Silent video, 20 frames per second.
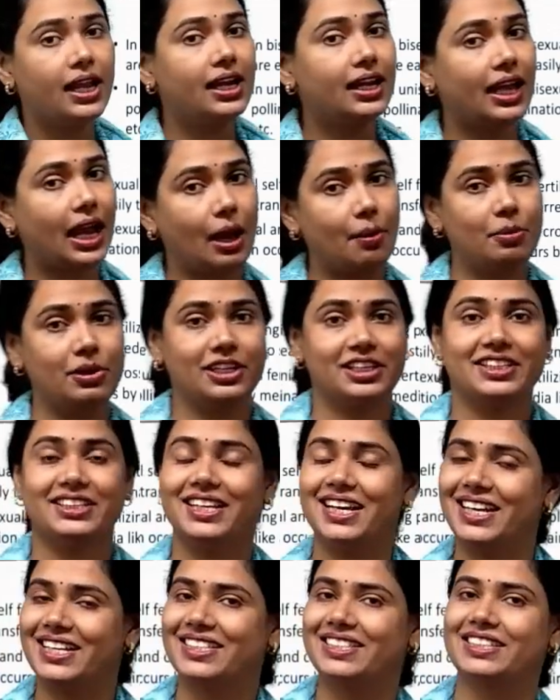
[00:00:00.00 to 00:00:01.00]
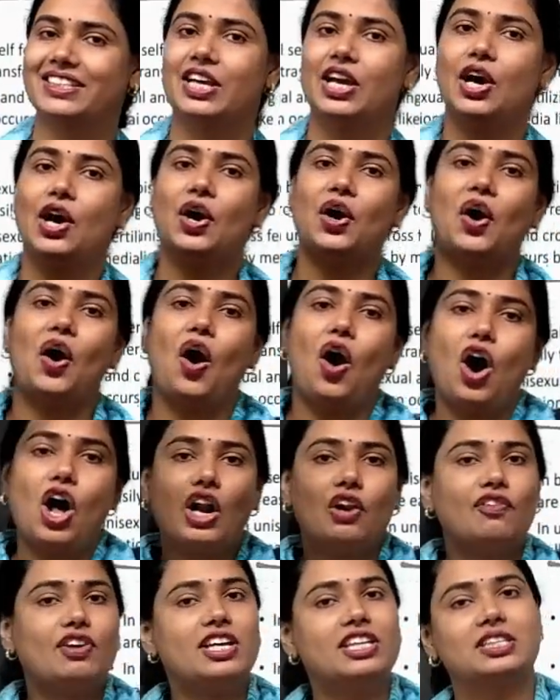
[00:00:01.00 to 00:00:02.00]
gamete, yes,
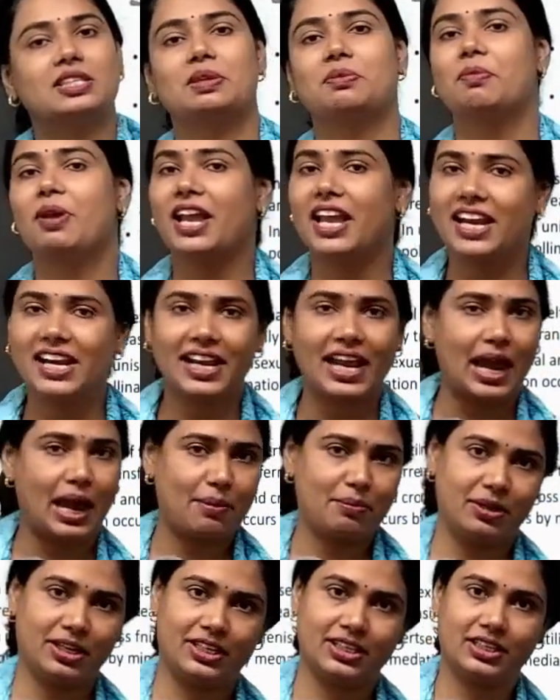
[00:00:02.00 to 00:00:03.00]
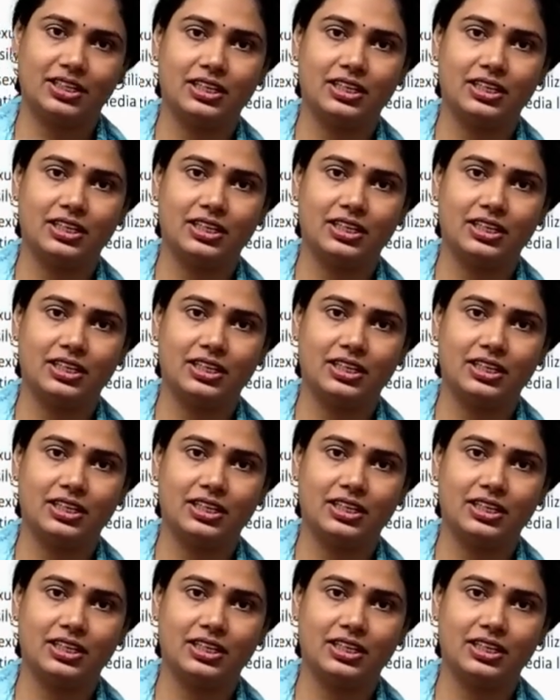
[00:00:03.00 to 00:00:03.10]
always male gamete.